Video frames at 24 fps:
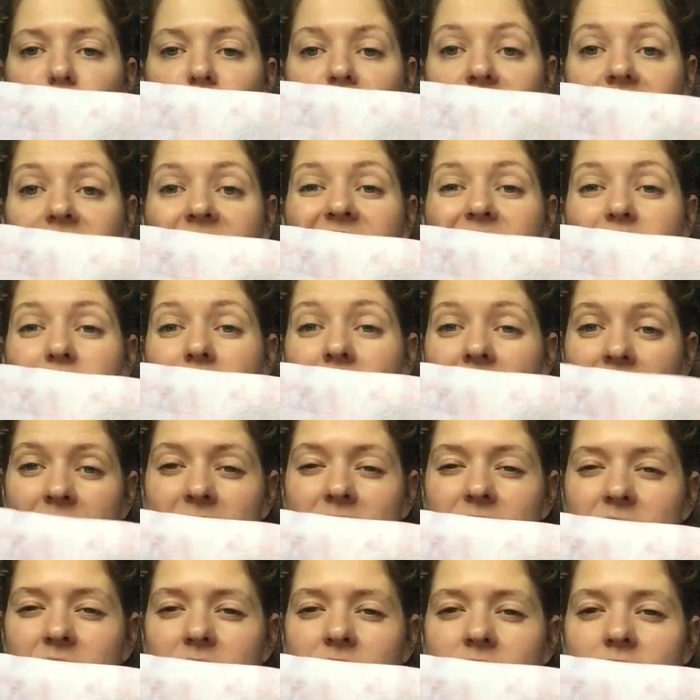really
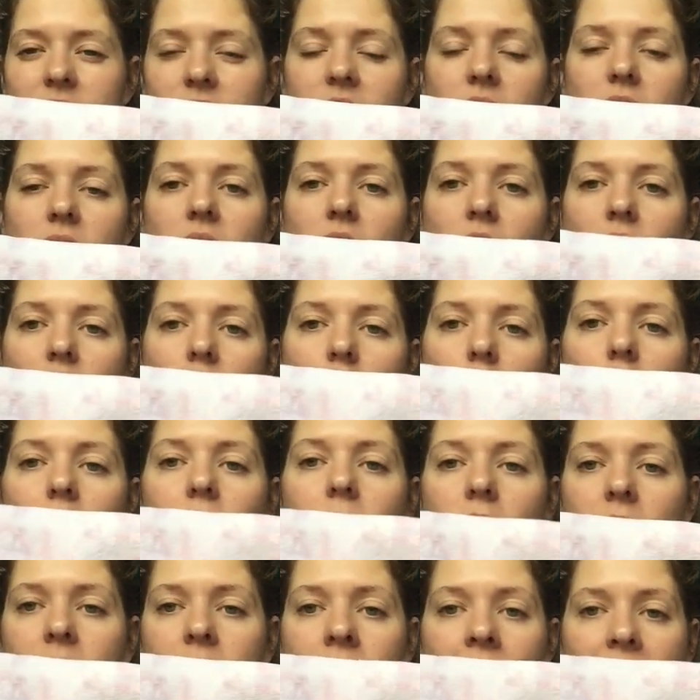dependent
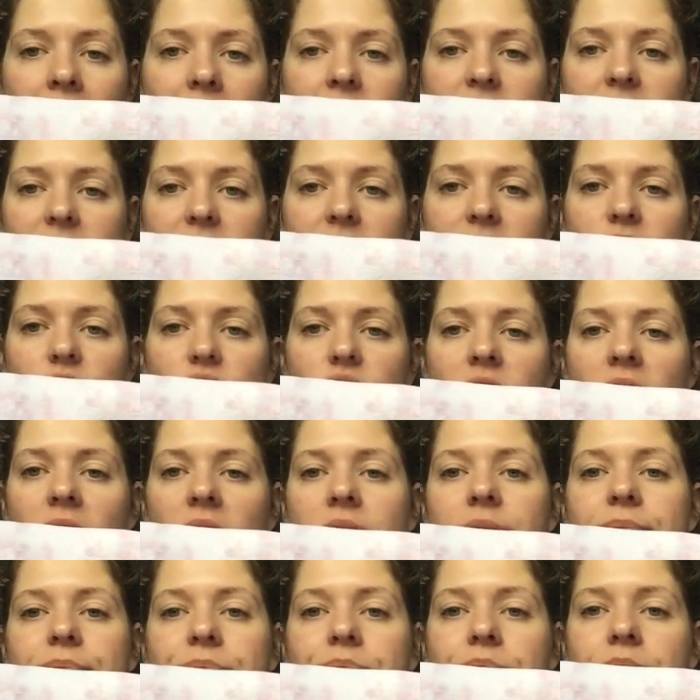upon
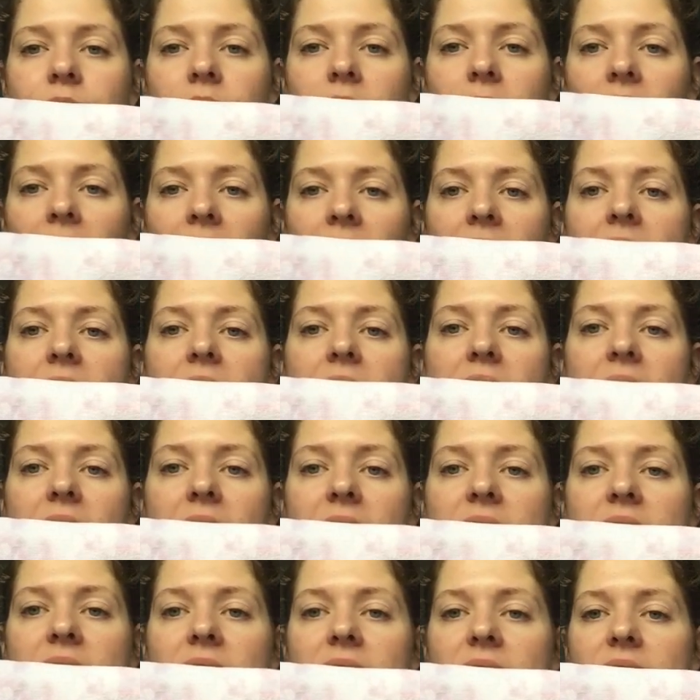backstitching,
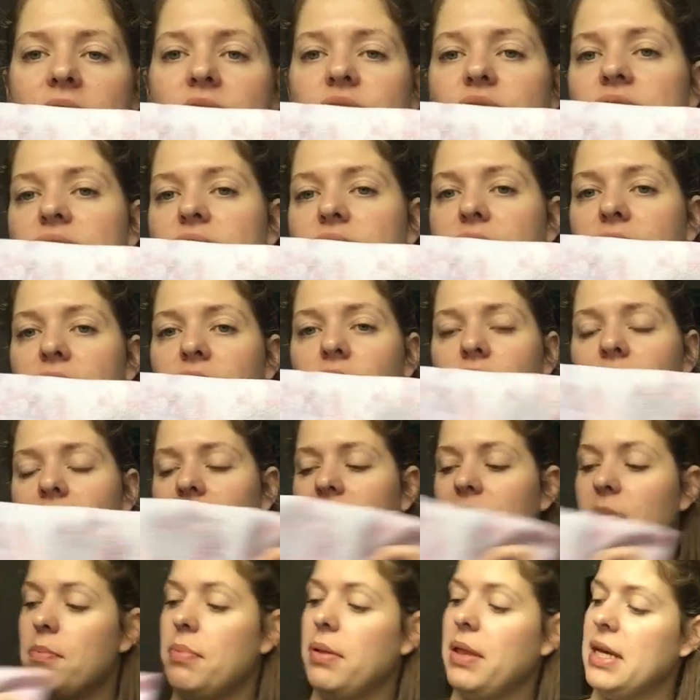and I just feel
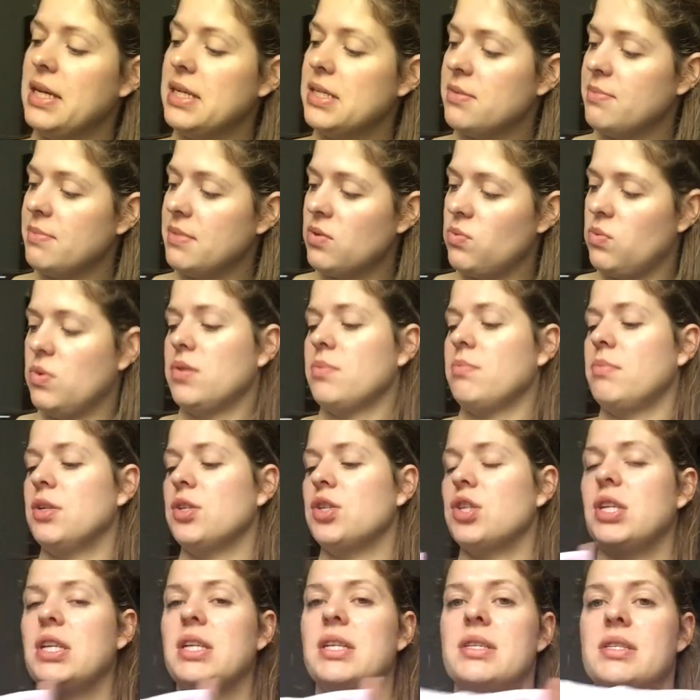like the placement was
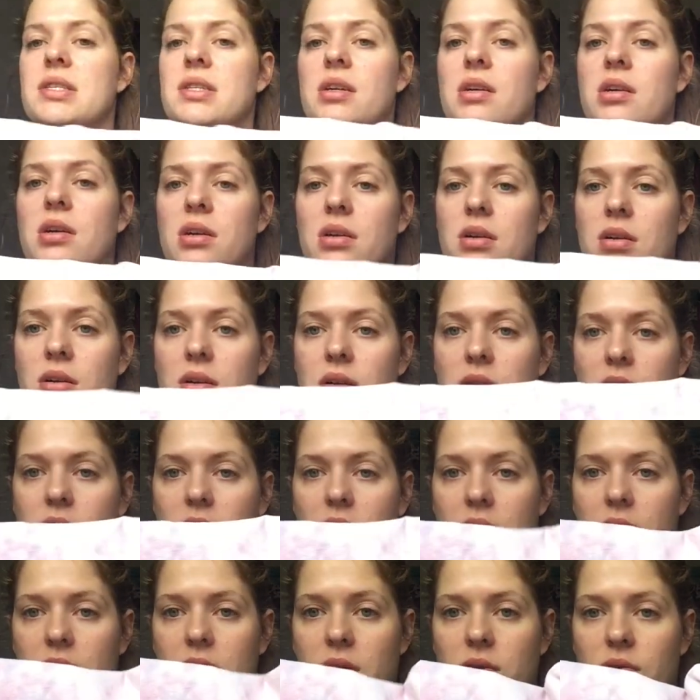much easier
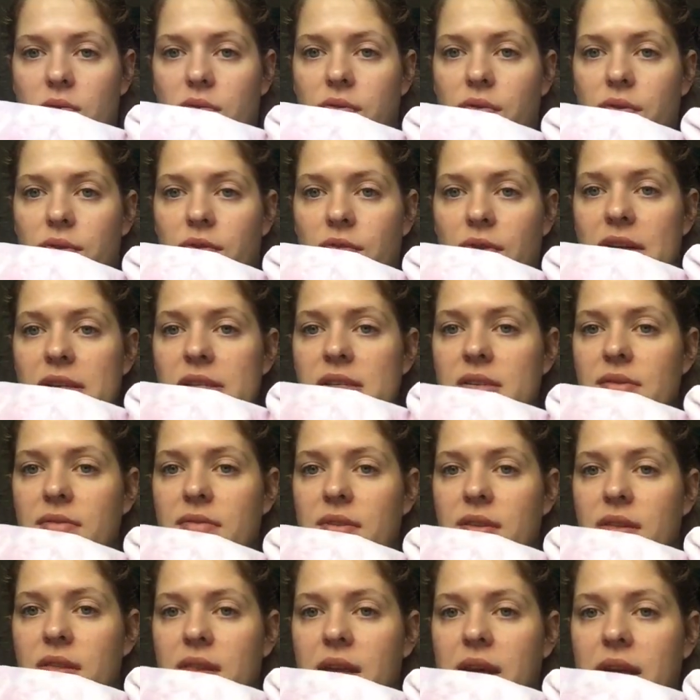for the rest of
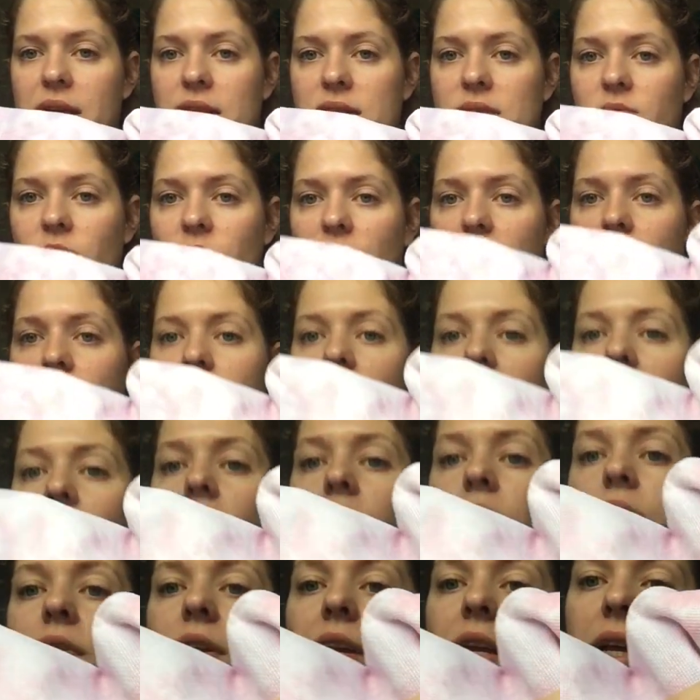the things if I
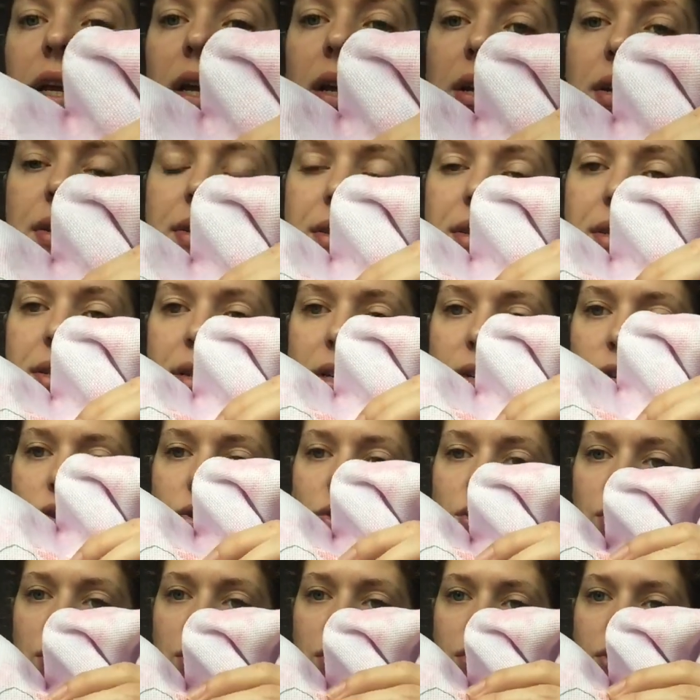already
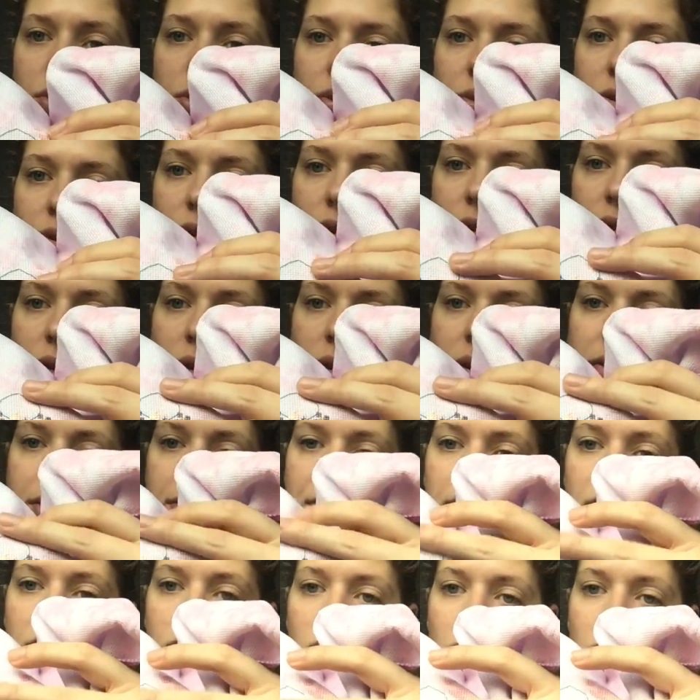stitched
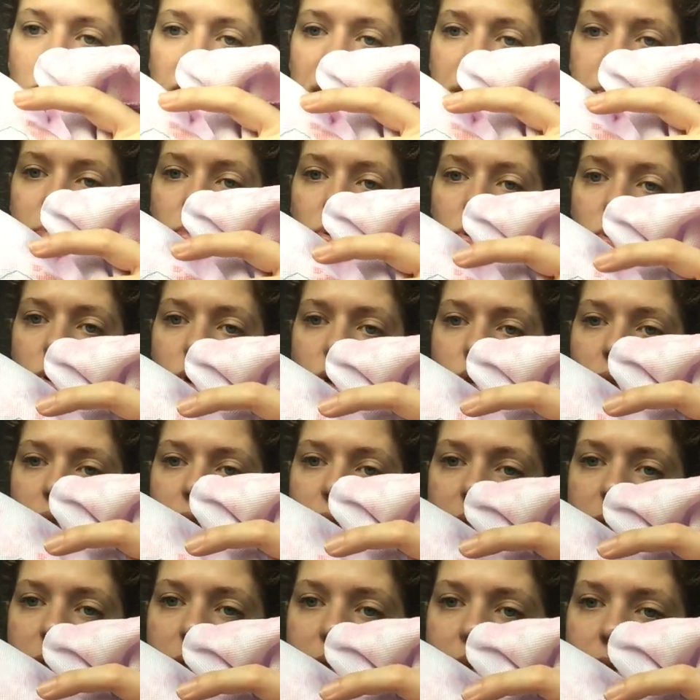the green
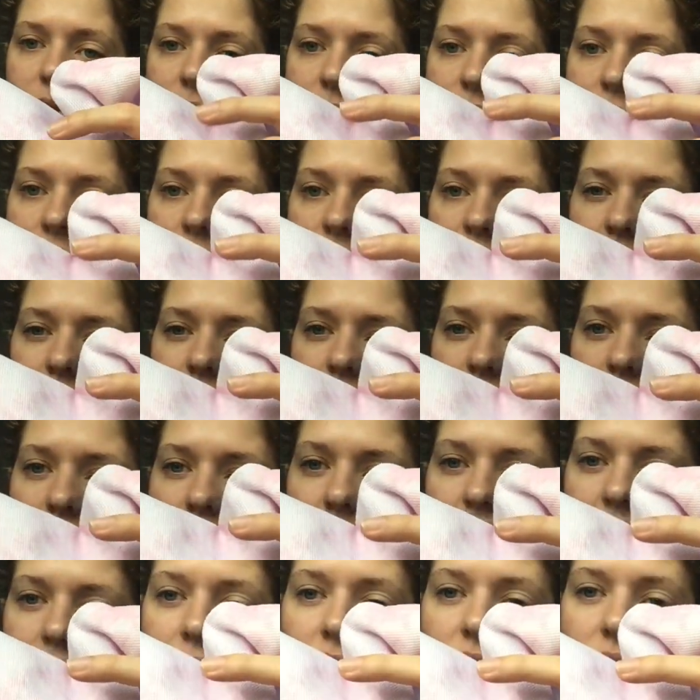portions,
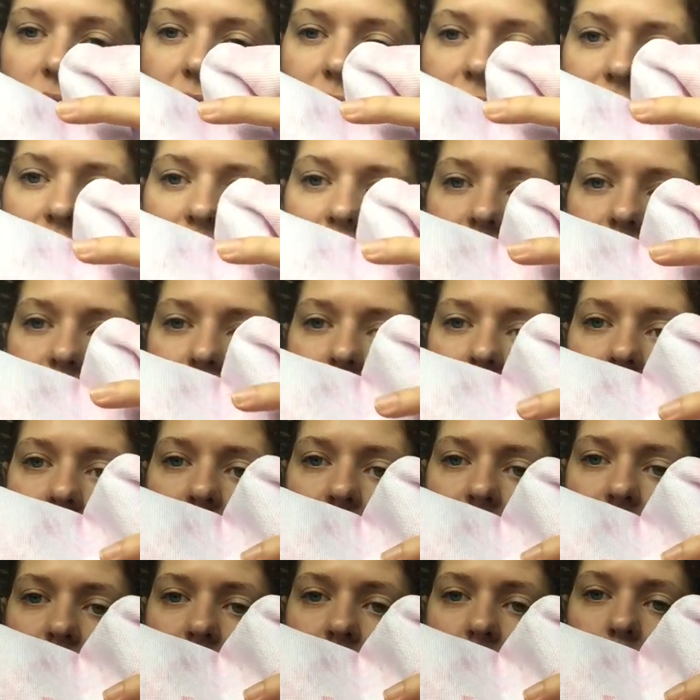the green
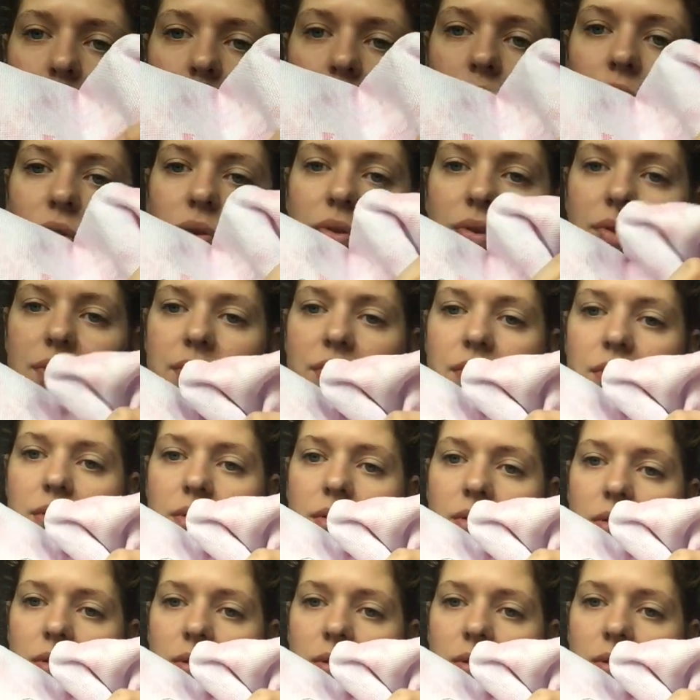swirls.